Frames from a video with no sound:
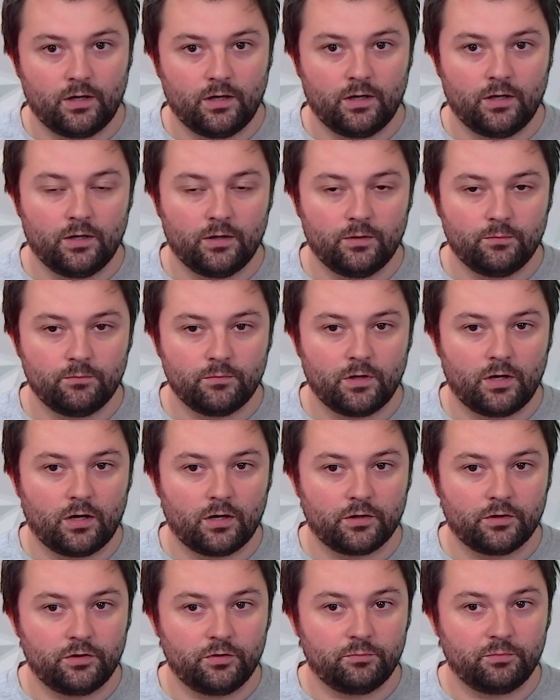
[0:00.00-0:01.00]

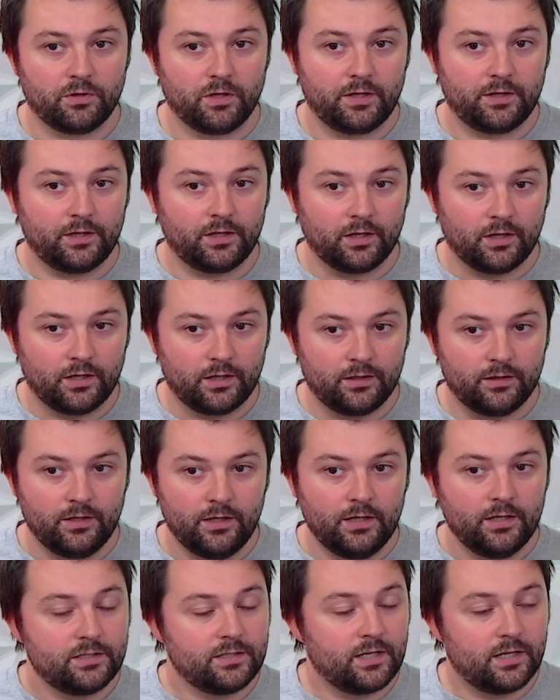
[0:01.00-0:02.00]
Are you planning on
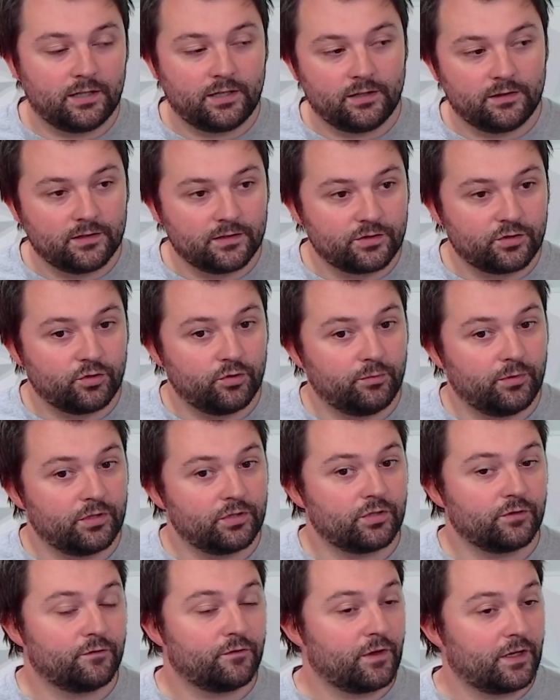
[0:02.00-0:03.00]
taking this to a
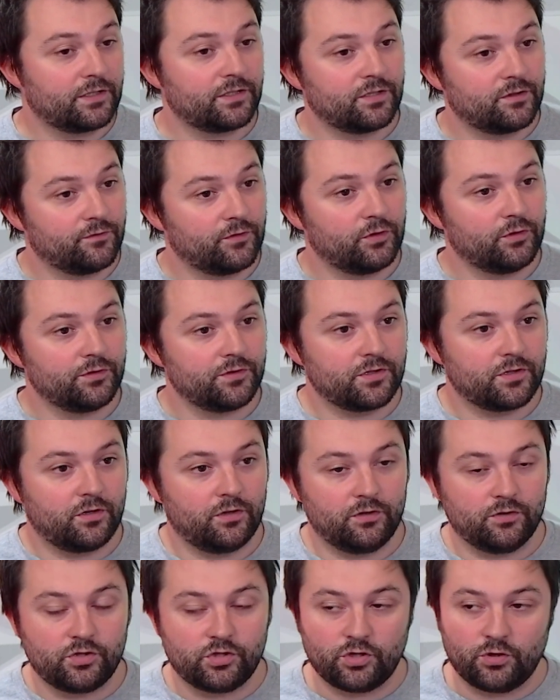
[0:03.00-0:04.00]
bunch of festivals? Are
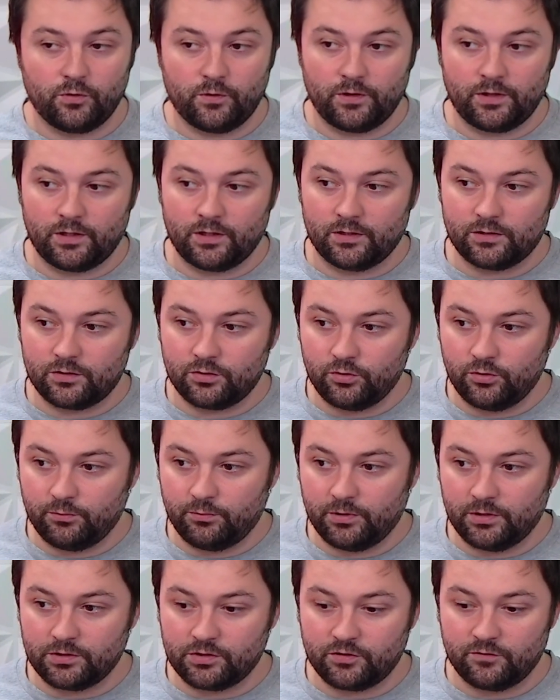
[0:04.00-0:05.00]
you showing it to a
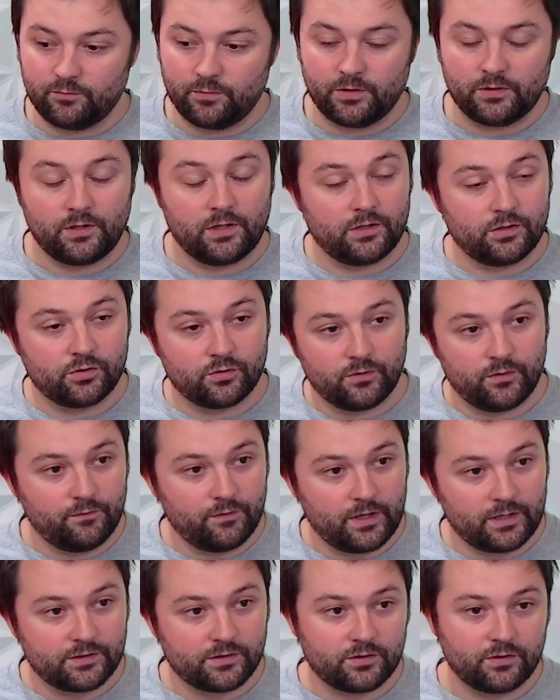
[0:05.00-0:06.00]
bunch of potential
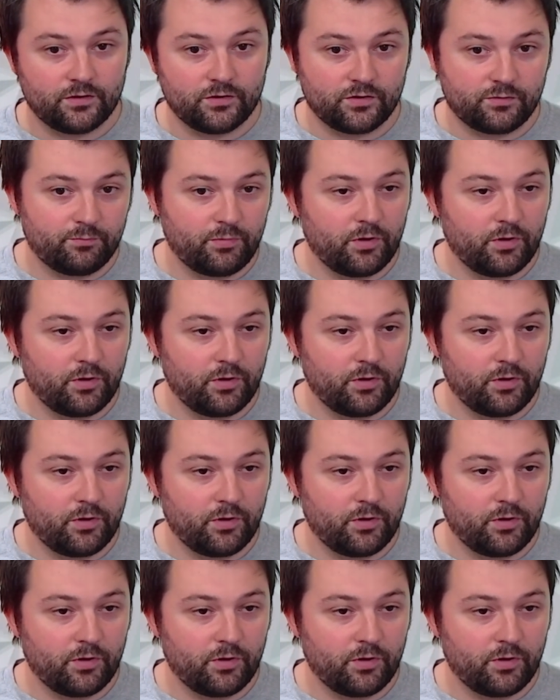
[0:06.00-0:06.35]
investors?